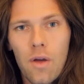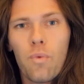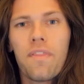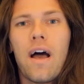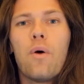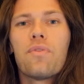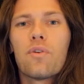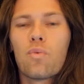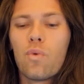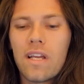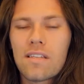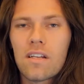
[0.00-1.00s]
without the
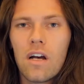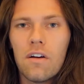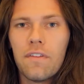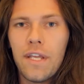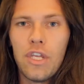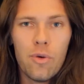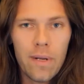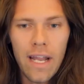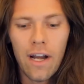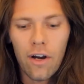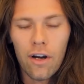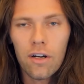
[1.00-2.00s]
risk of human
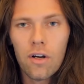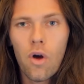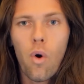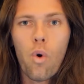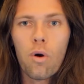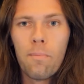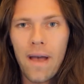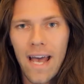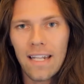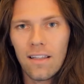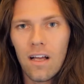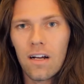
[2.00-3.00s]
error or
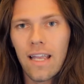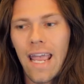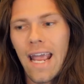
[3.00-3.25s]
bad luck,